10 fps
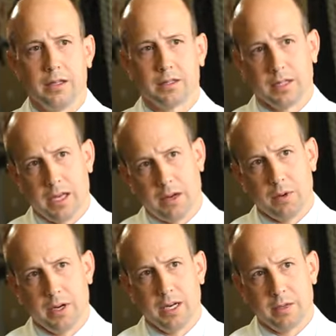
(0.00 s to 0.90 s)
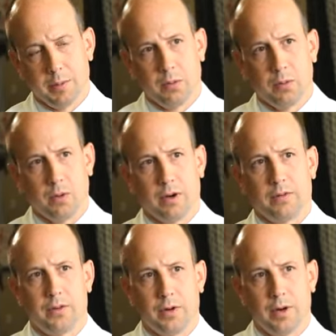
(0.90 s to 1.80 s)
a sling would need to be
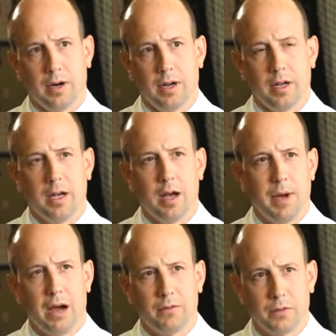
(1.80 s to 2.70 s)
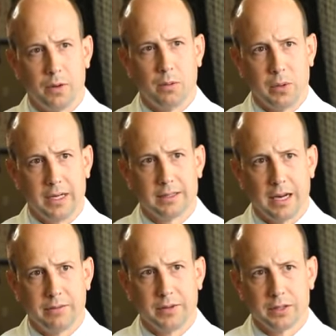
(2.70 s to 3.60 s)
worn for about 4 weeks
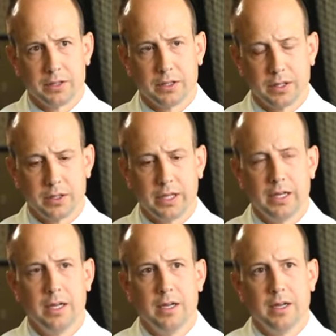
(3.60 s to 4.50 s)
after the surgery,